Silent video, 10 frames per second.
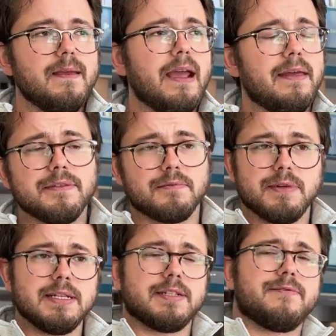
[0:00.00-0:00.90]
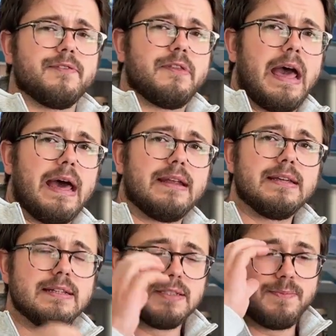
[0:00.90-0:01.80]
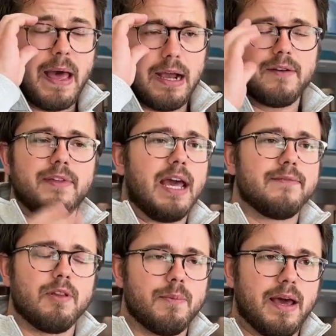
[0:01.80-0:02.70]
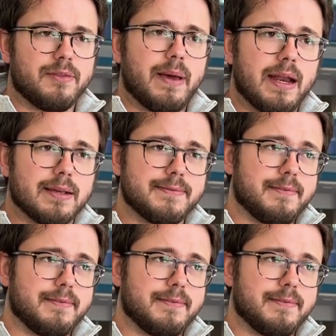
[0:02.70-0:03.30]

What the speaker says: And the reason for that is back of the envelope mathematics.